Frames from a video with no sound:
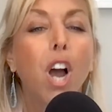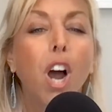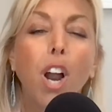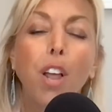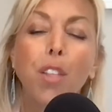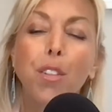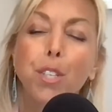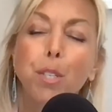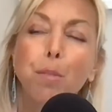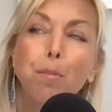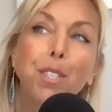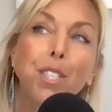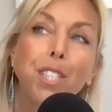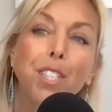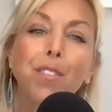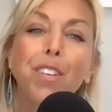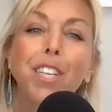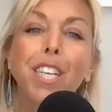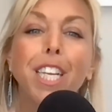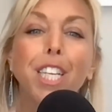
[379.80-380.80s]
Are there
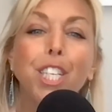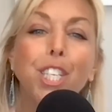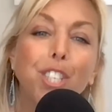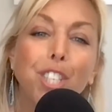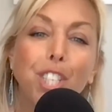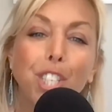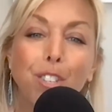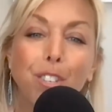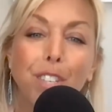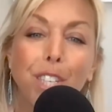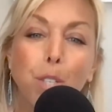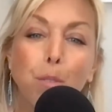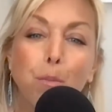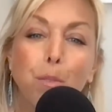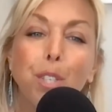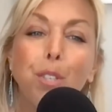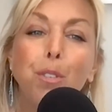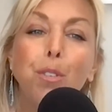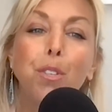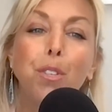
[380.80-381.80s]
specific industries where
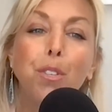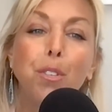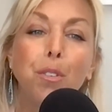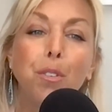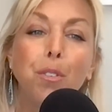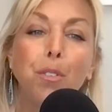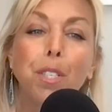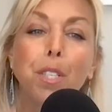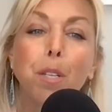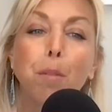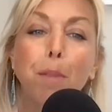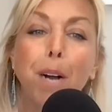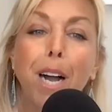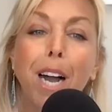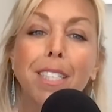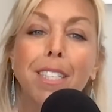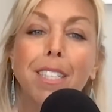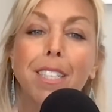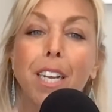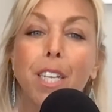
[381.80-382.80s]
you use the
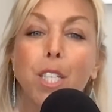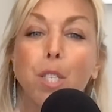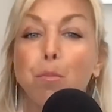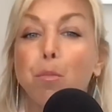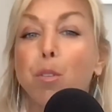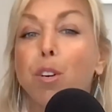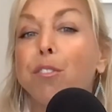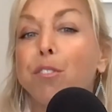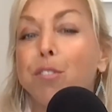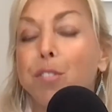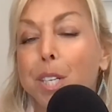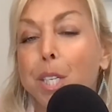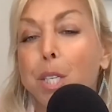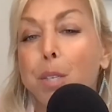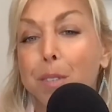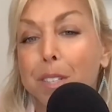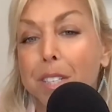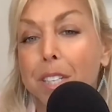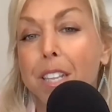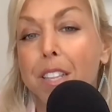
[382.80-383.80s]
POTS lines more
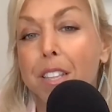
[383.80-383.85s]
frequently